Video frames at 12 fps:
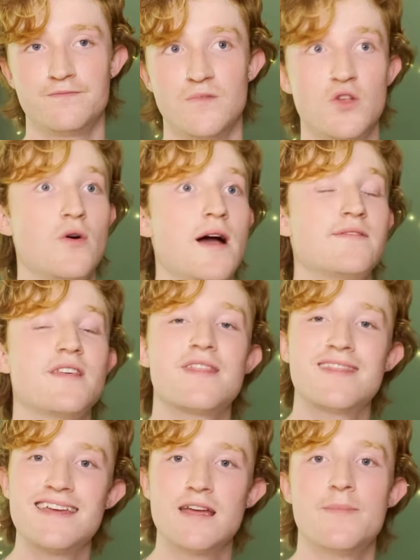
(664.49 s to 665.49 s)
You don't have to
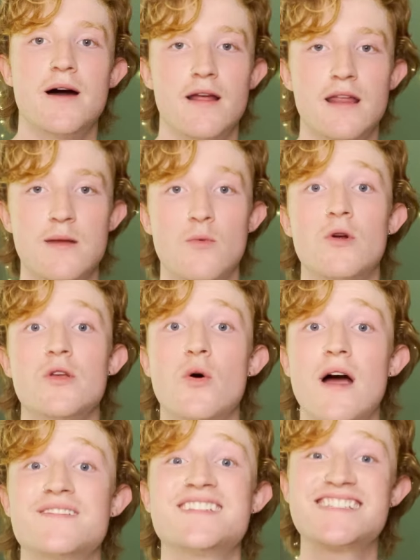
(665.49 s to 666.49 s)
think about it anymore. You
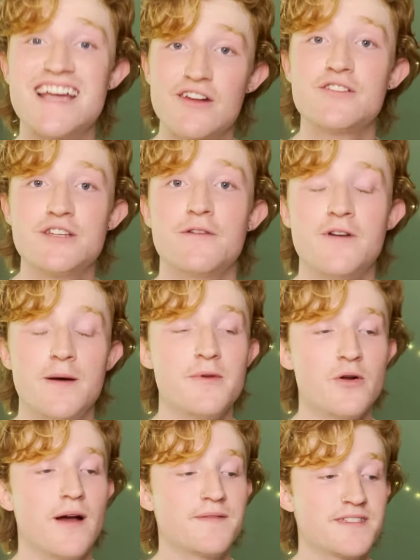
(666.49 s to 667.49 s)
don't have to psych yourself up.
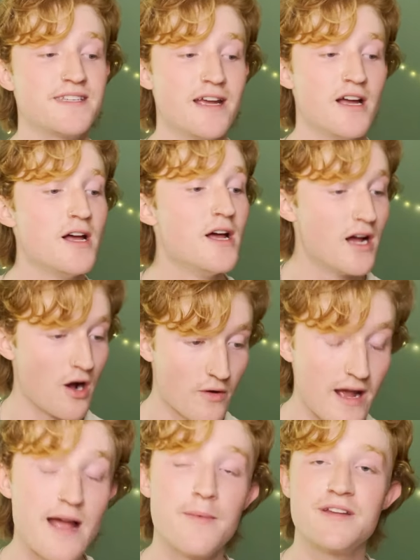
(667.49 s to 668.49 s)
You don't have to say,
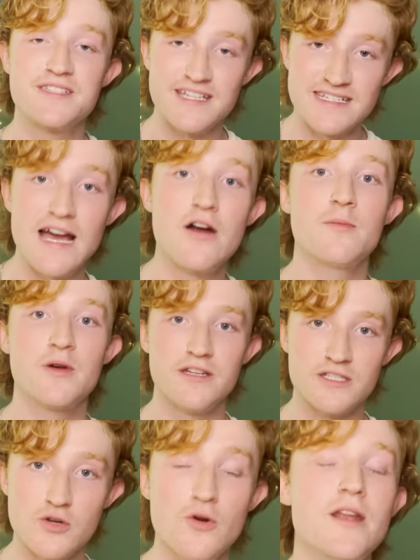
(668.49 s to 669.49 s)
okay, I'm going to sit down, I'm going
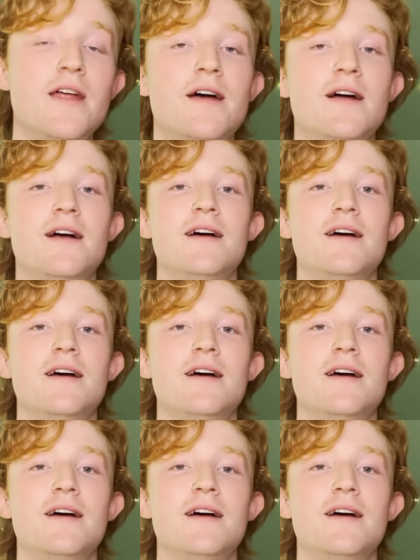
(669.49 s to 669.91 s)
to do it.